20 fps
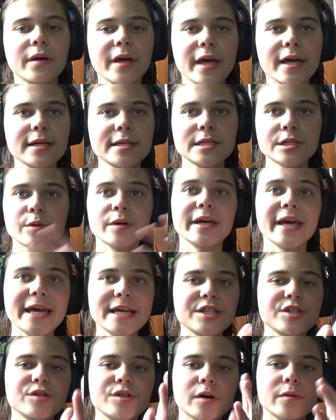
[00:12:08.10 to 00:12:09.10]
Okay, so in
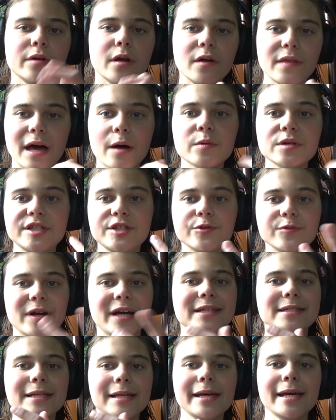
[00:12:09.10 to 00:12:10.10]
case you don't know, that was
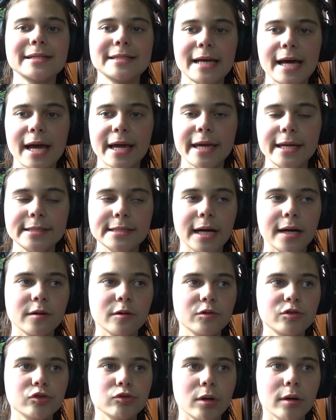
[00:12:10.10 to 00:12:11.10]
directly attacking
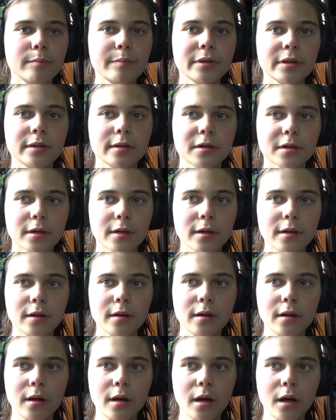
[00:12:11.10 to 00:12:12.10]
Donald Trump.
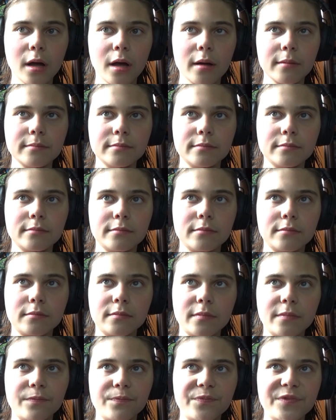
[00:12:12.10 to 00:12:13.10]

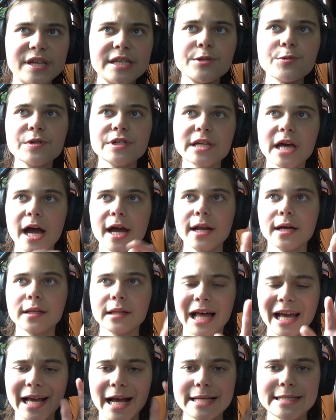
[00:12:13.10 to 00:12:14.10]
This was kind of,
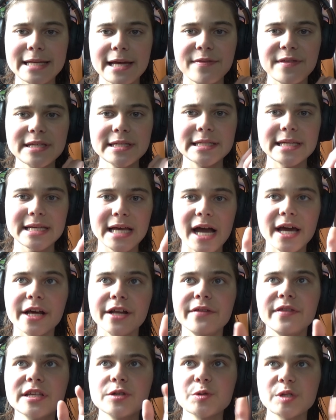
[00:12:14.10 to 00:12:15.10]
like I said, this was
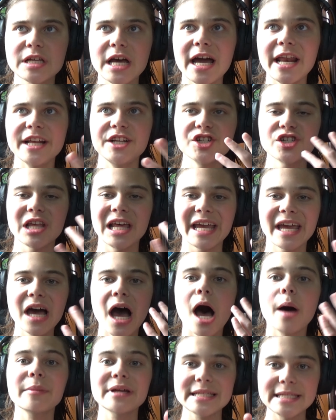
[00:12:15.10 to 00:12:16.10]
kind of just like
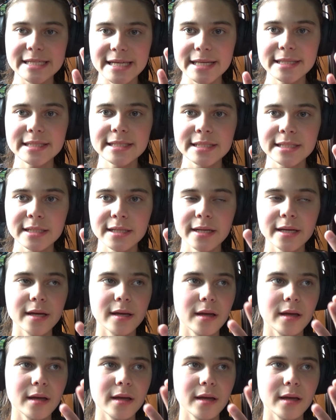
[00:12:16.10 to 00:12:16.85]
common sense.